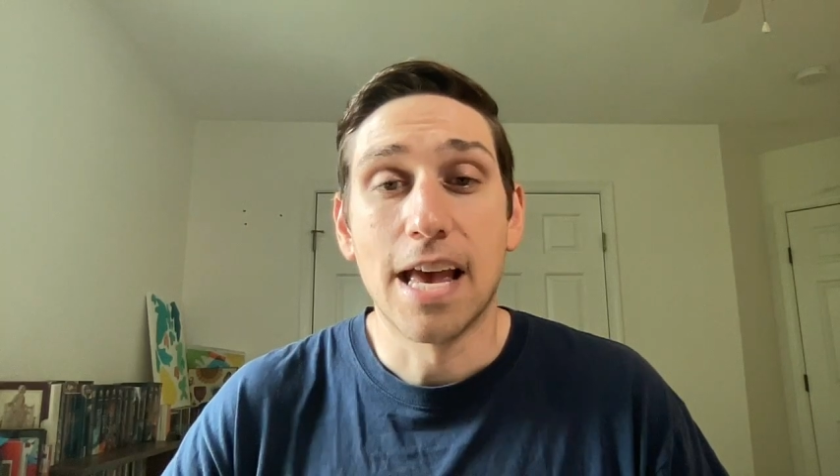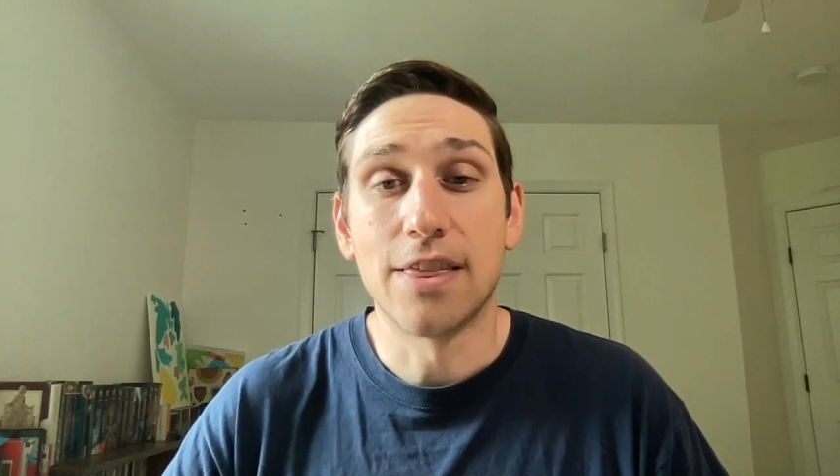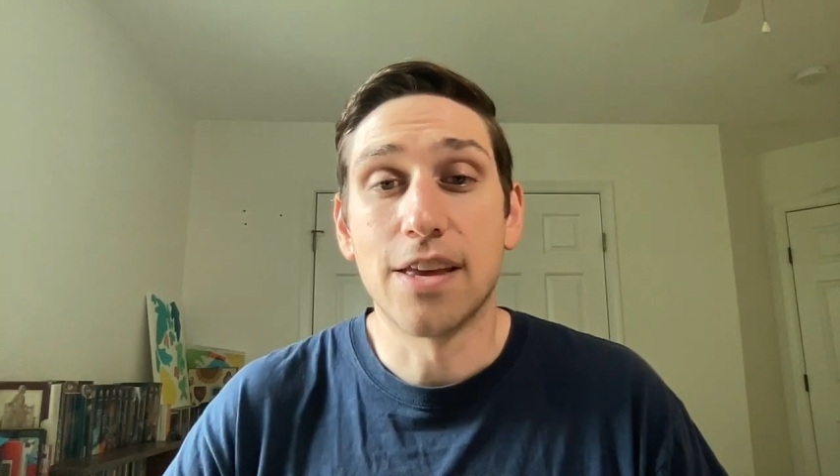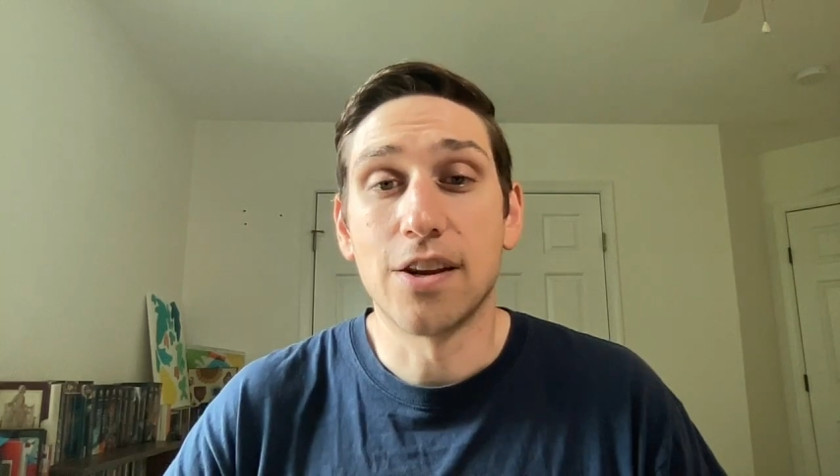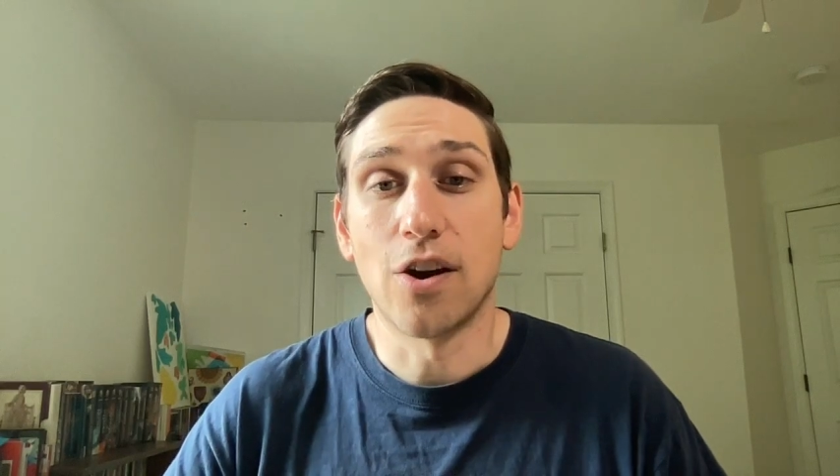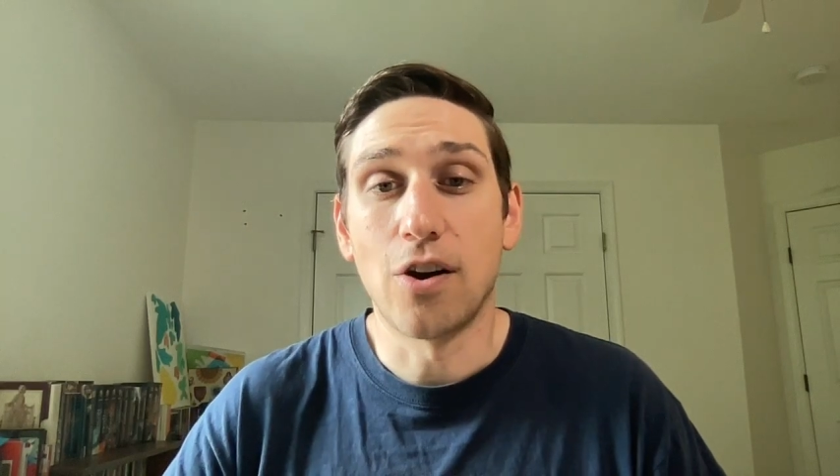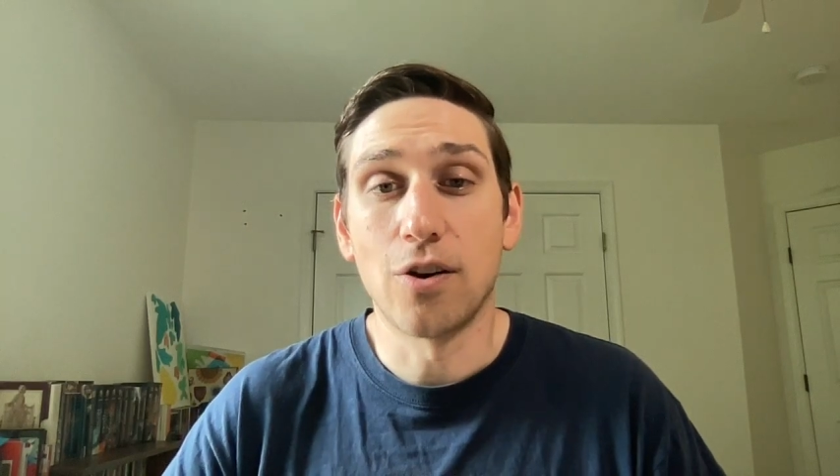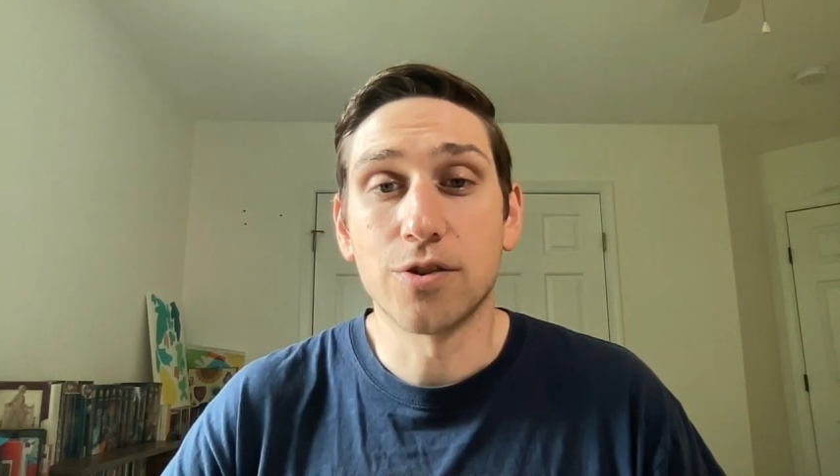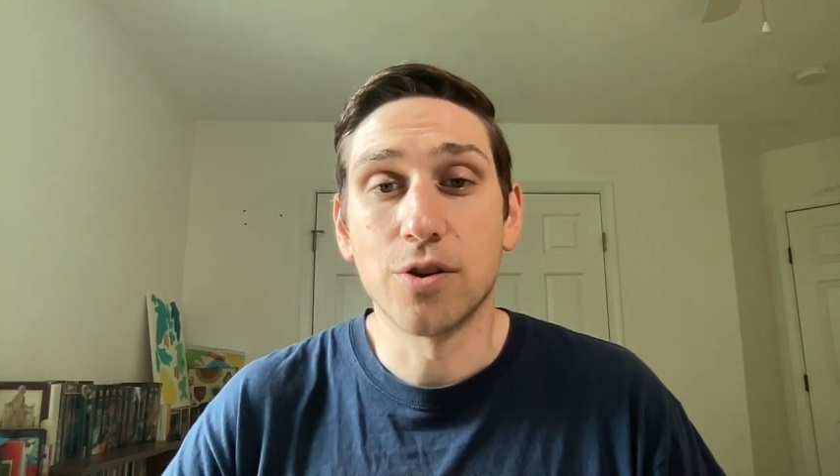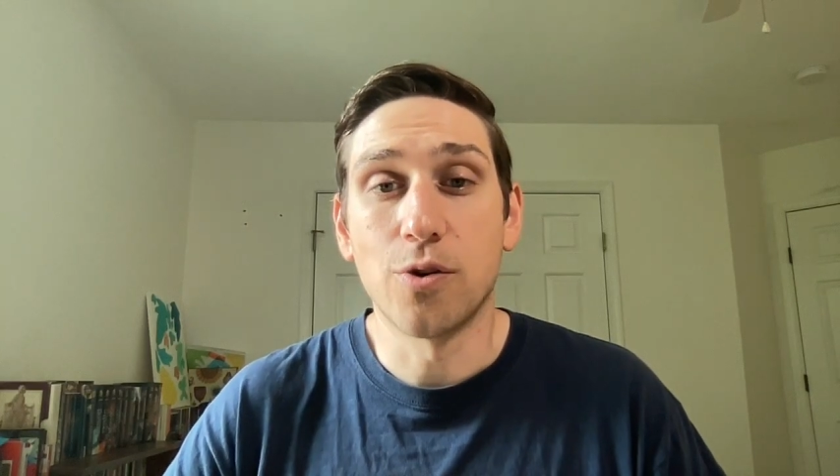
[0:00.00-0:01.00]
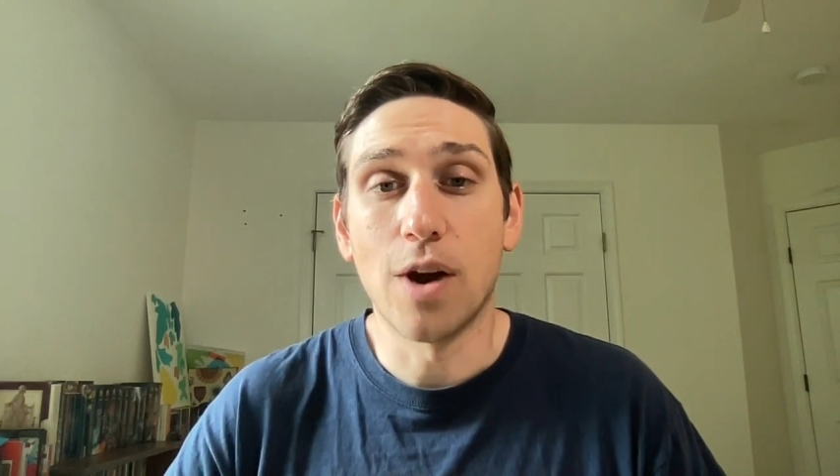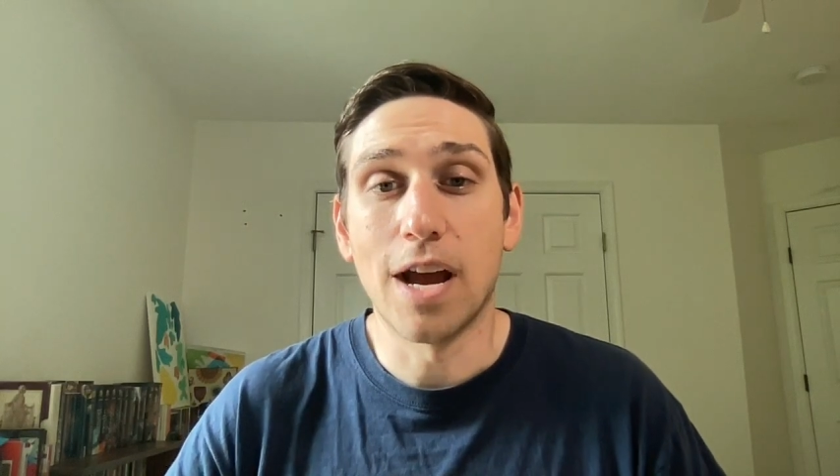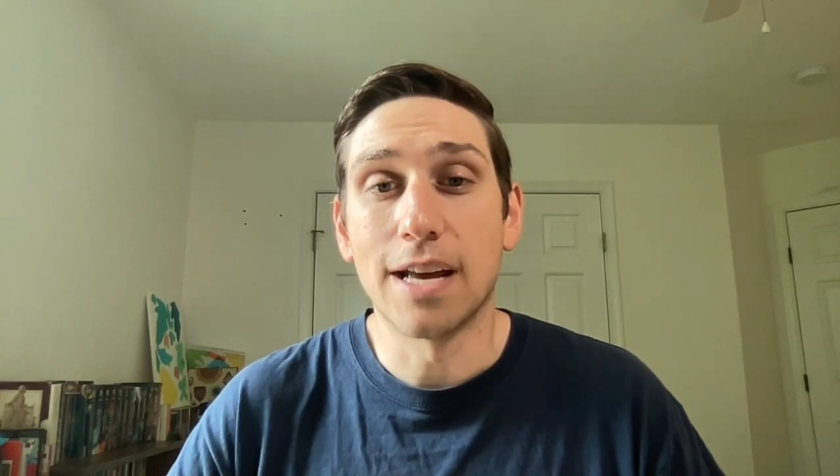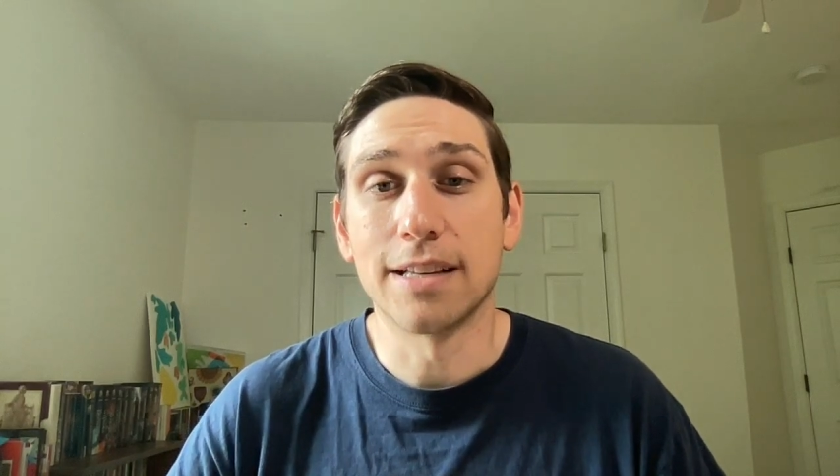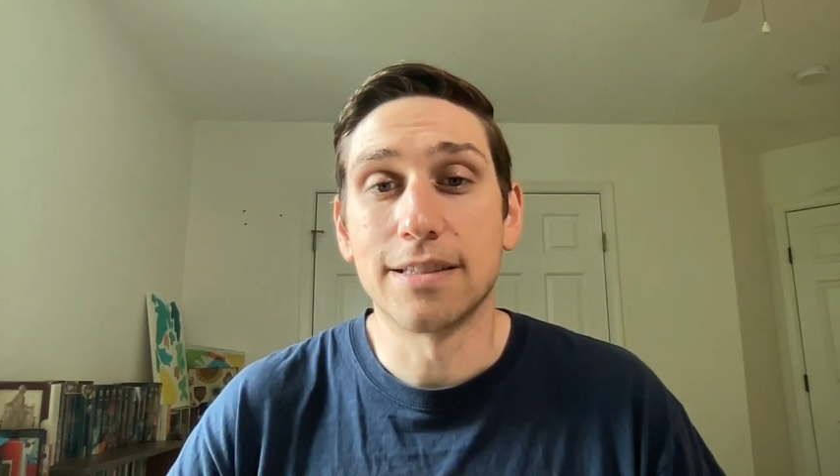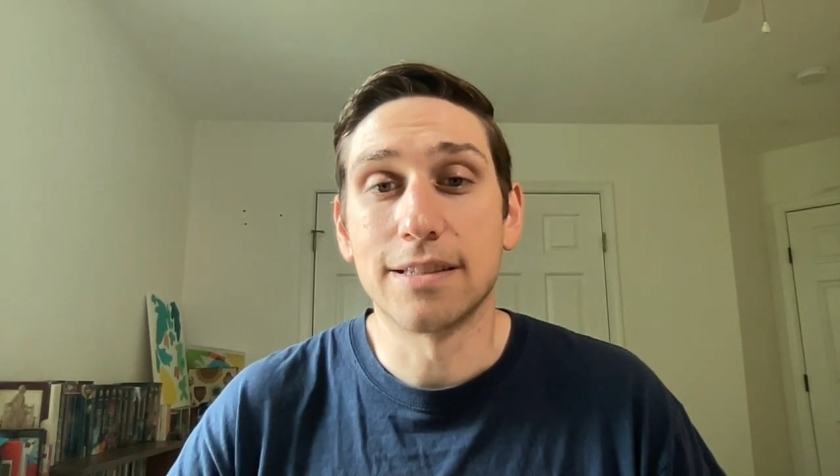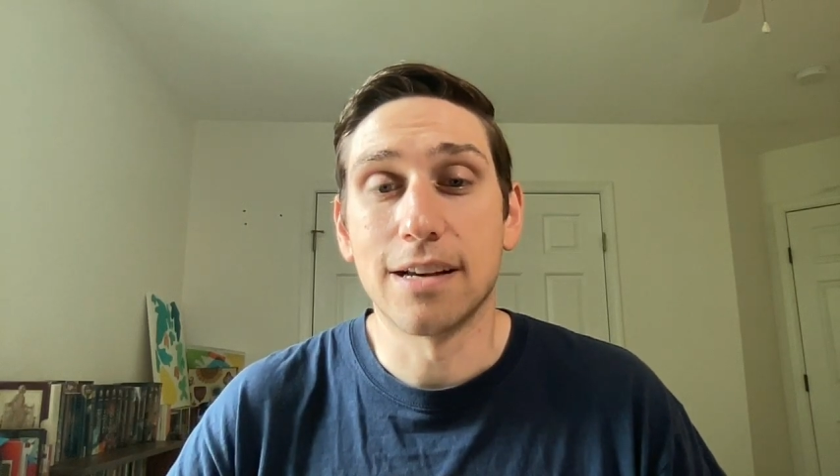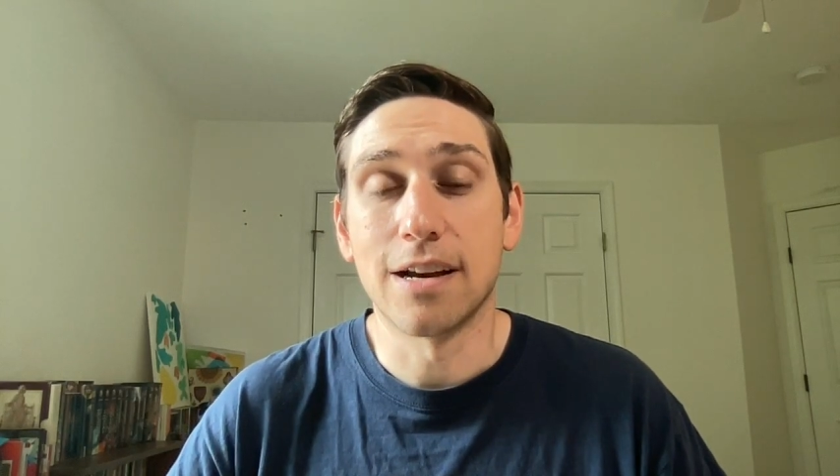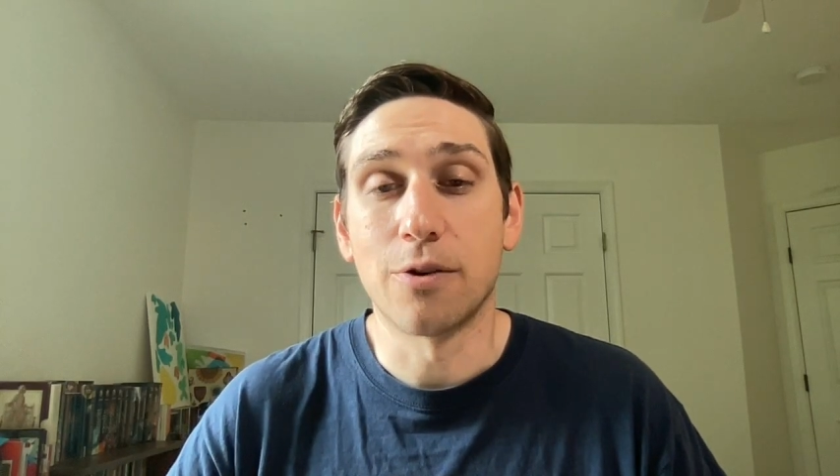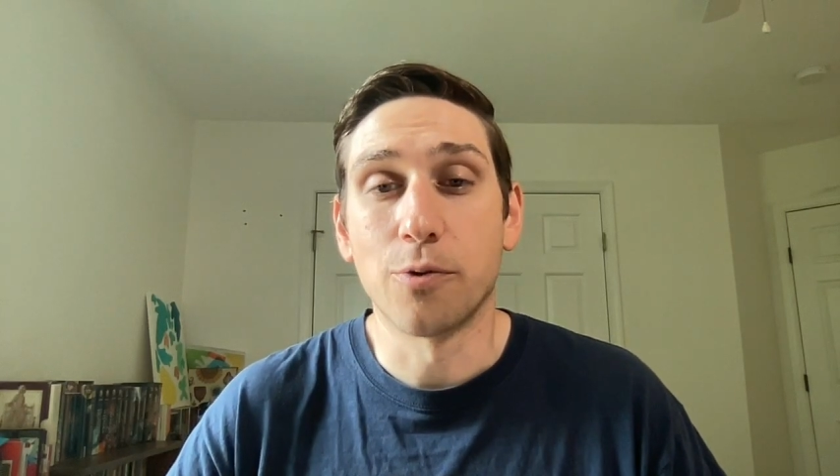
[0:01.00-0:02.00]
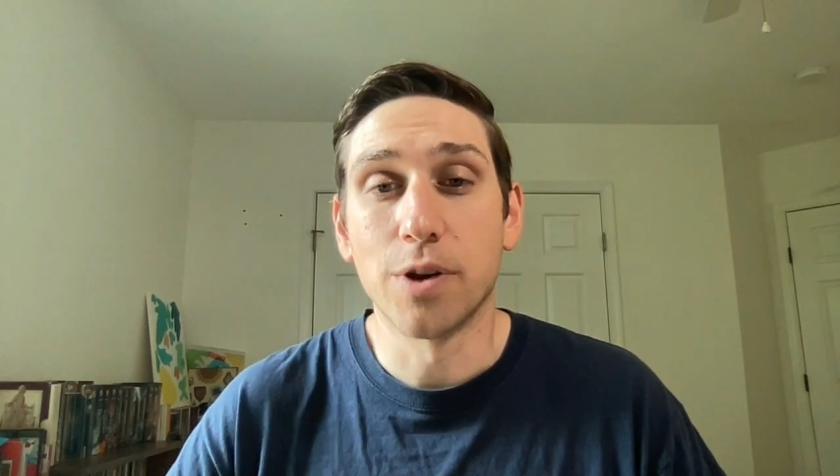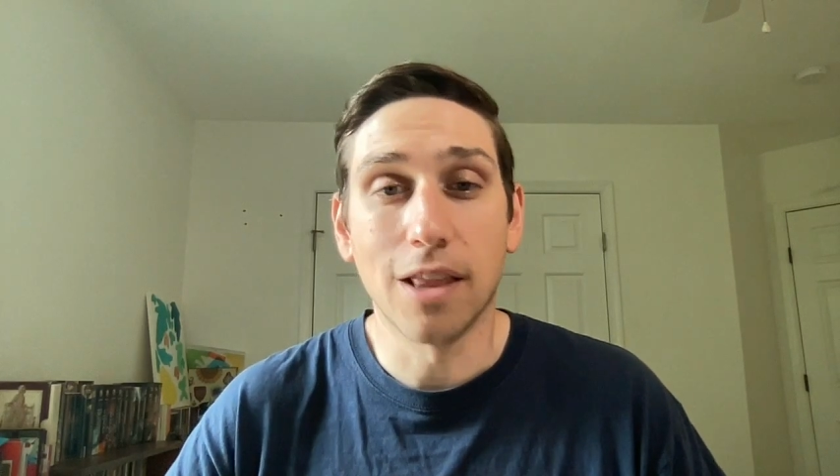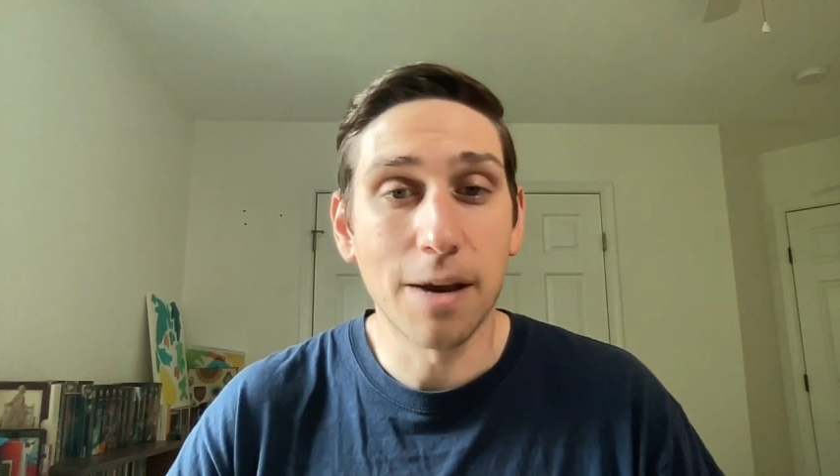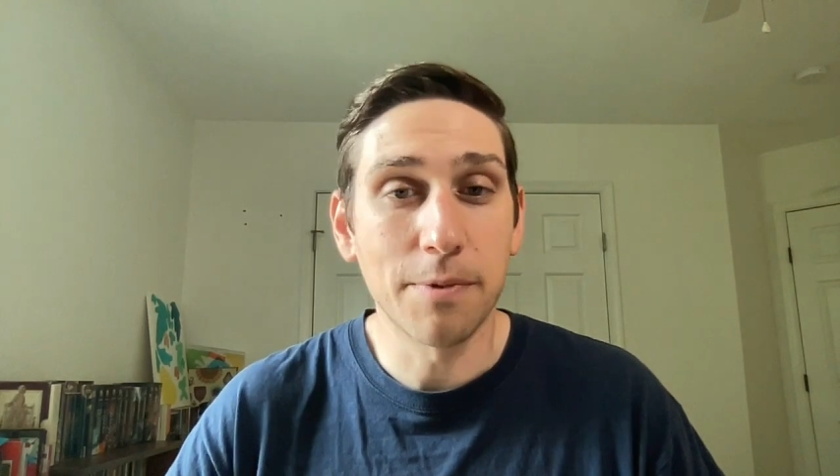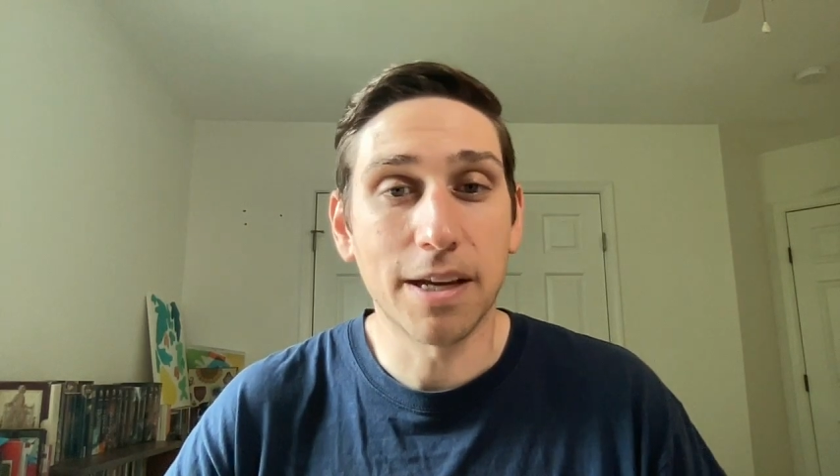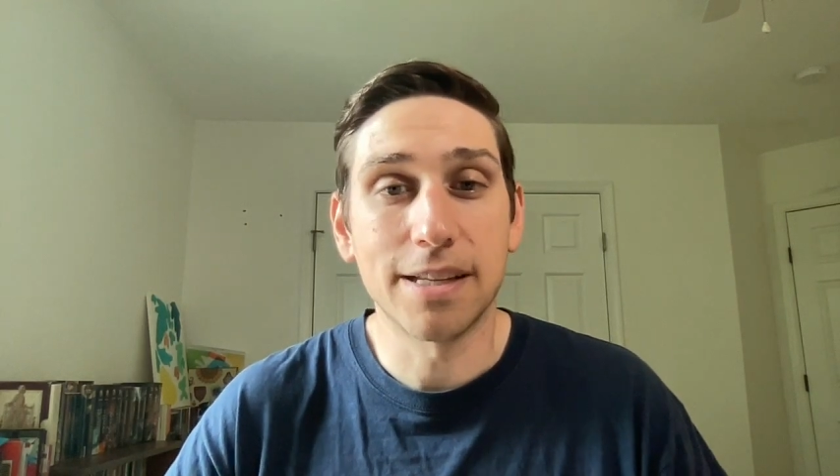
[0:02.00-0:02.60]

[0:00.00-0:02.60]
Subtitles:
And then also, as realignment